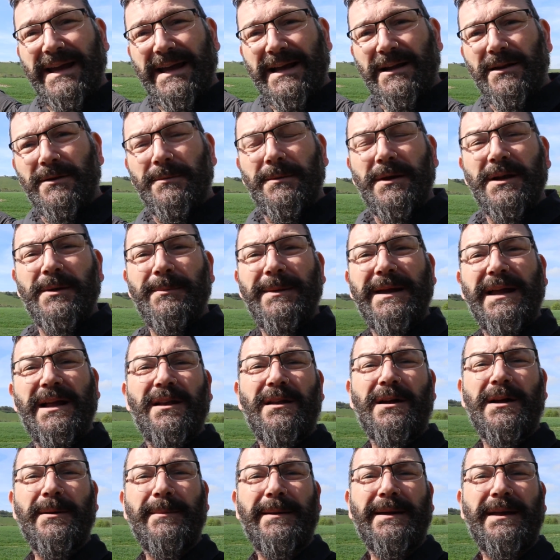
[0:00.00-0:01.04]
Hill, going to be
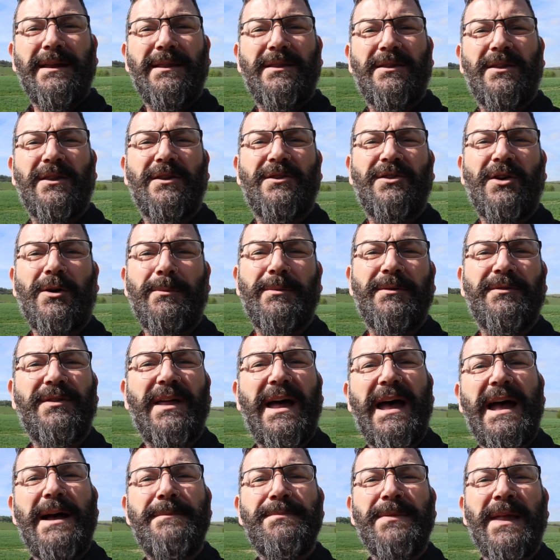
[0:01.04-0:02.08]
climbing to the top of
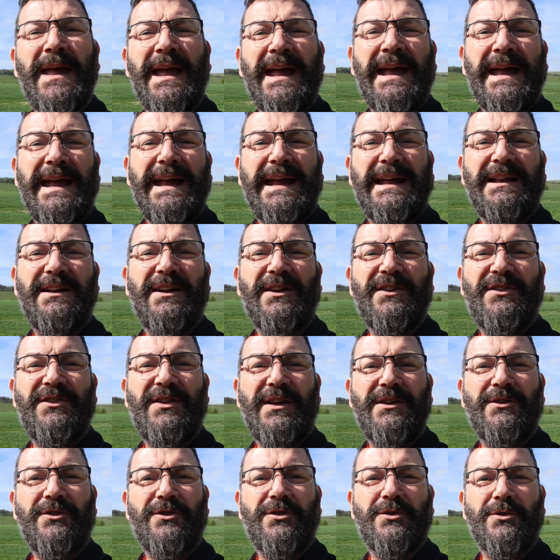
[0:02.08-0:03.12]
there in
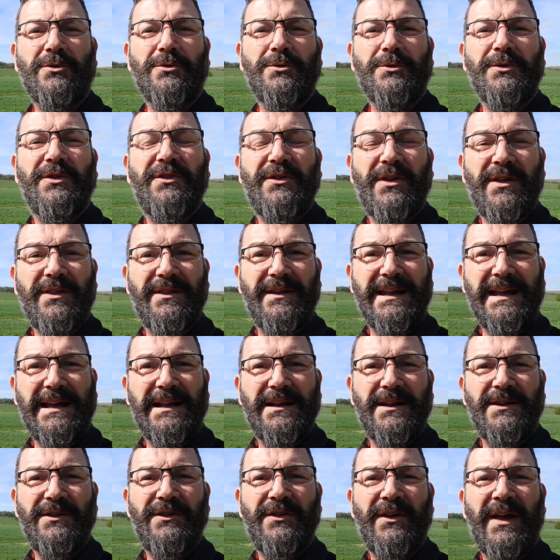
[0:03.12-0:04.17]
central southern
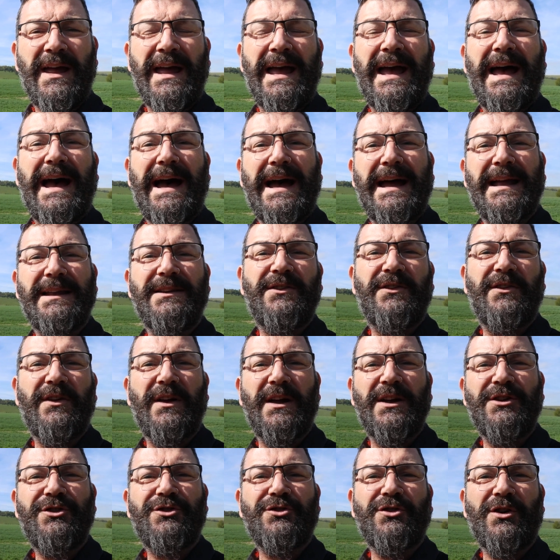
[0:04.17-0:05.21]
England and
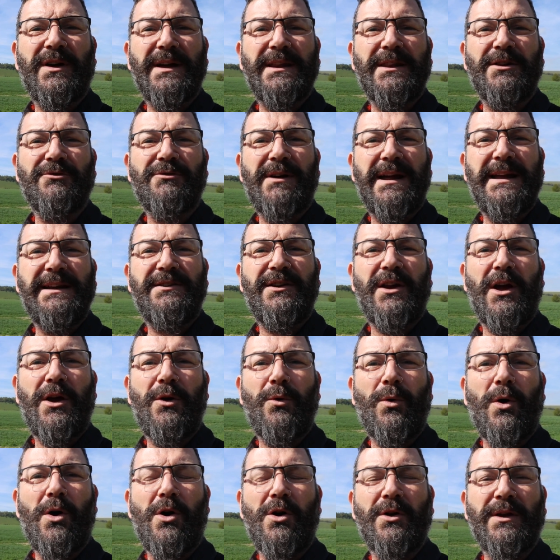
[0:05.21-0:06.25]
uh, trying the
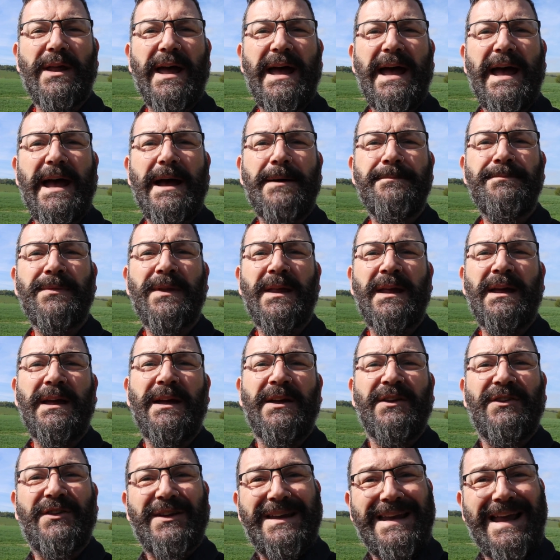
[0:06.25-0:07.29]
radio on air.
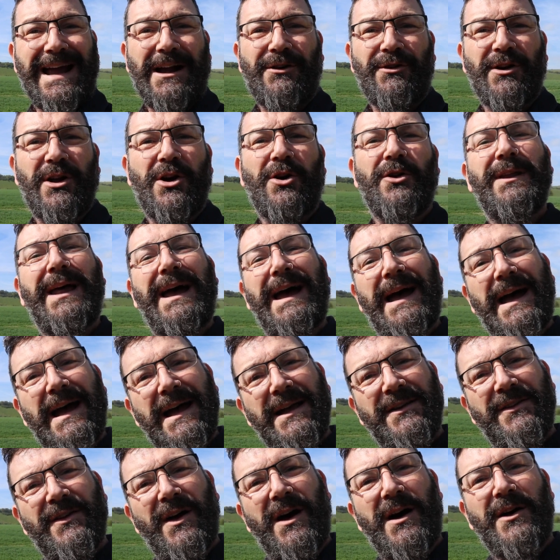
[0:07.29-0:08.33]
So carry on
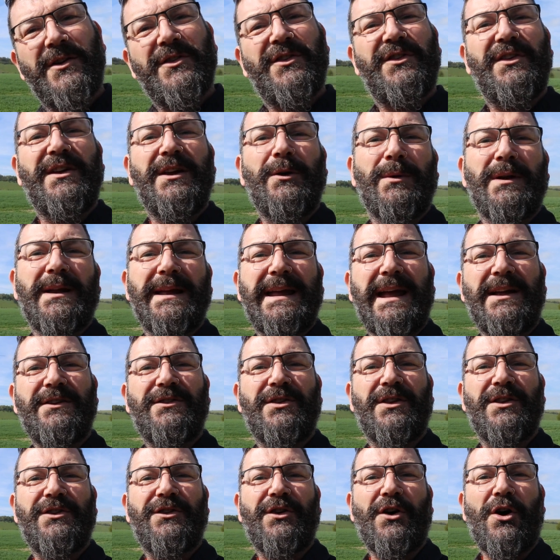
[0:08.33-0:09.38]
and I'll see you when I get
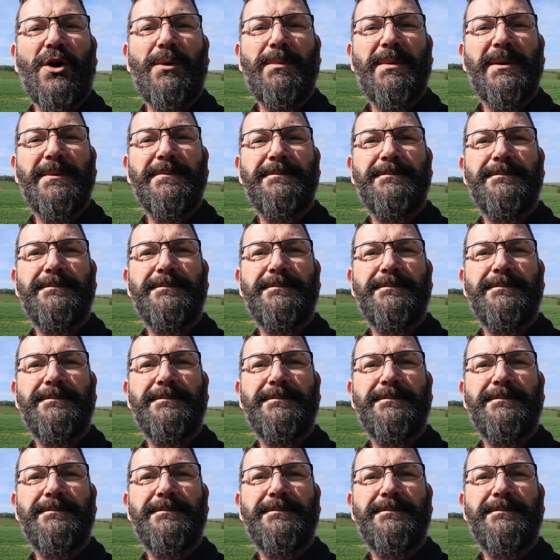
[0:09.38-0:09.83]
to the top.